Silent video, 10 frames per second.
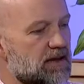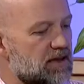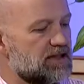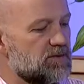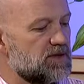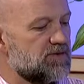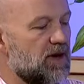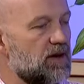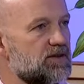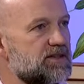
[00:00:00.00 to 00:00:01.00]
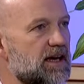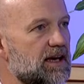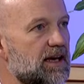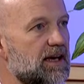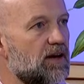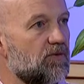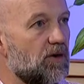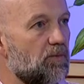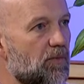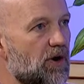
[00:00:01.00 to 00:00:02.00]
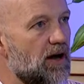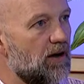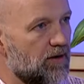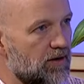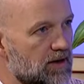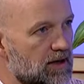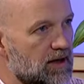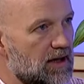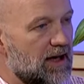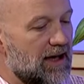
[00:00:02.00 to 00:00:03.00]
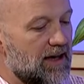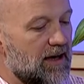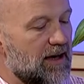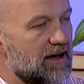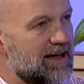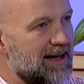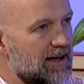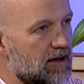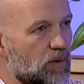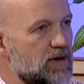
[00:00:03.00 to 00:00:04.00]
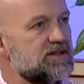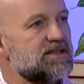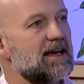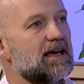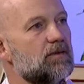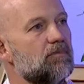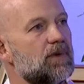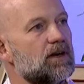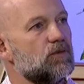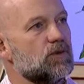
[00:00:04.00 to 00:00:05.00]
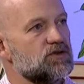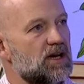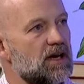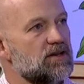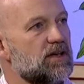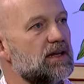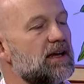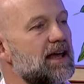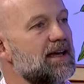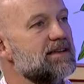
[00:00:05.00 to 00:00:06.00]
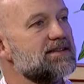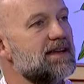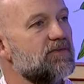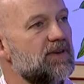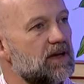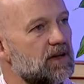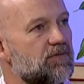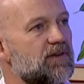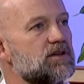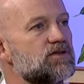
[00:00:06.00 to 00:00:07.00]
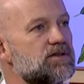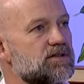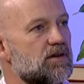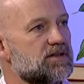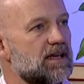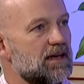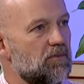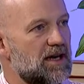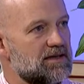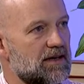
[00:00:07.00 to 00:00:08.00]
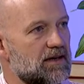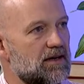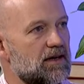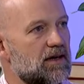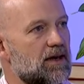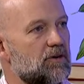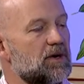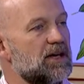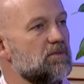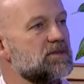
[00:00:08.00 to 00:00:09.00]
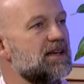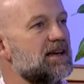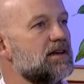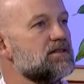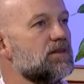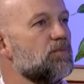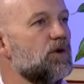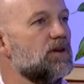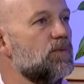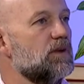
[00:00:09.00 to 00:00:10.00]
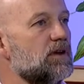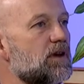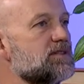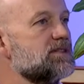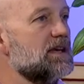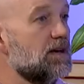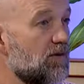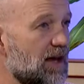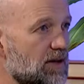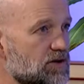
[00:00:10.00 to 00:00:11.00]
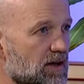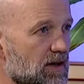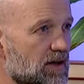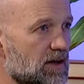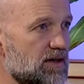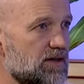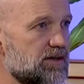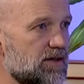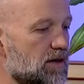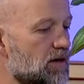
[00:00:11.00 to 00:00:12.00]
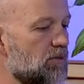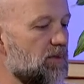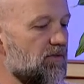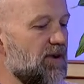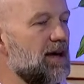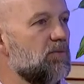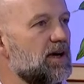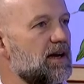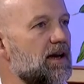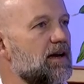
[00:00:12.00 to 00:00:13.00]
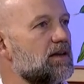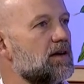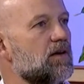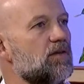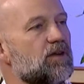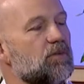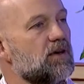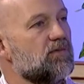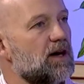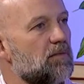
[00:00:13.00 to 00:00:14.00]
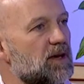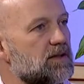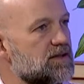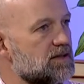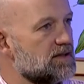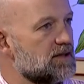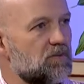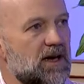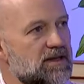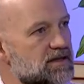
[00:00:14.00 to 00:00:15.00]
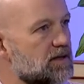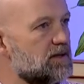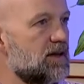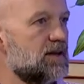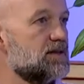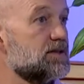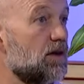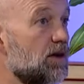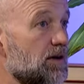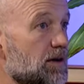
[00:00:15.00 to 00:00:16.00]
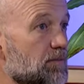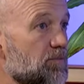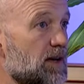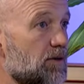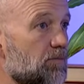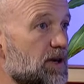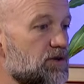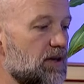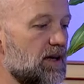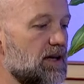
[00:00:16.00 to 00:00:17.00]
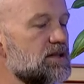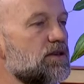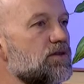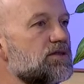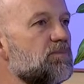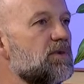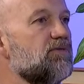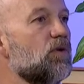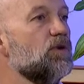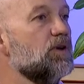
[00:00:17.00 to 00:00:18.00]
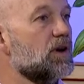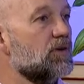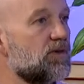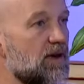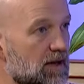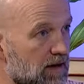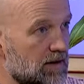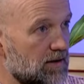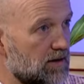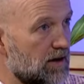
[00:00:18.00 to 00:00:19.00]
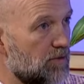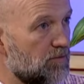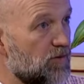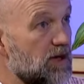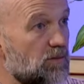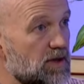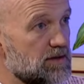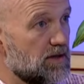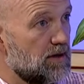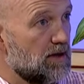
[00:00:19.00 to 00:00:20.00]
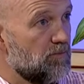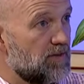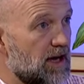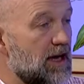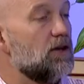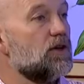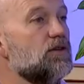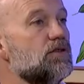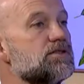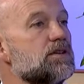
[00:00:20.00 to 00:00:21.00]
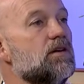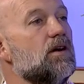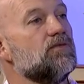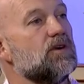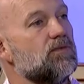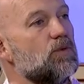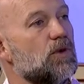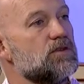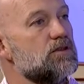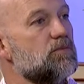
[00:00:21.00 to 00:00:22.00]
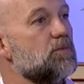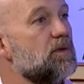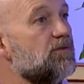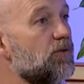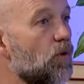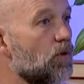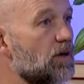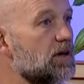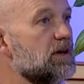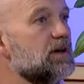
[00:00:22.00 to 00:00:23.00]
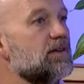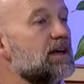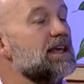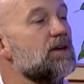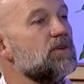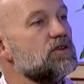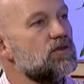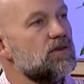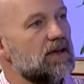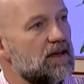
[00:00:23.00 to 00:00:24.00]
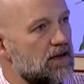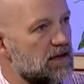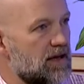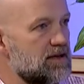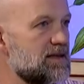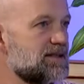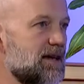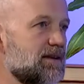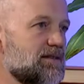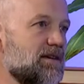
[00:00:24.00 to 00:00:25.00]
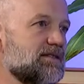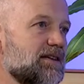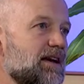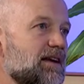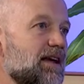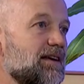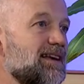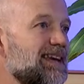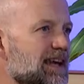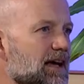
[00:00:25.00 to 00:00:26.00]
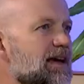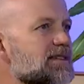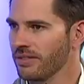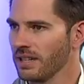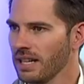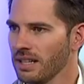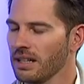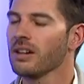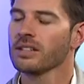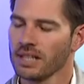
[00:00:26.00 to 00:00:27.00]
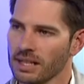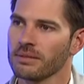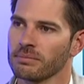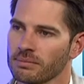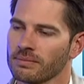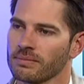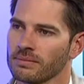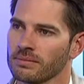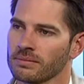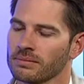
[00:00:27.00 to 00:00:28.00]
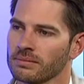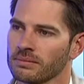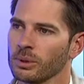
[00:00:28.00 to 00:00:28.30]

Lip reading: had customers phone and saying, hey, I've got brown, a color, it won't stain, but it will change. And then as that fungal infection starts getting better, it becomes clear to the point where you don't see any reaction. So a bit of amber color, then after about 5 minutes it dissipates and it's gone. But you can actually use it before you go for a nail treatment. And you can use it after if you want to, but before, they even do their anti-sanitizing and cleaning a preventative and as a treatment.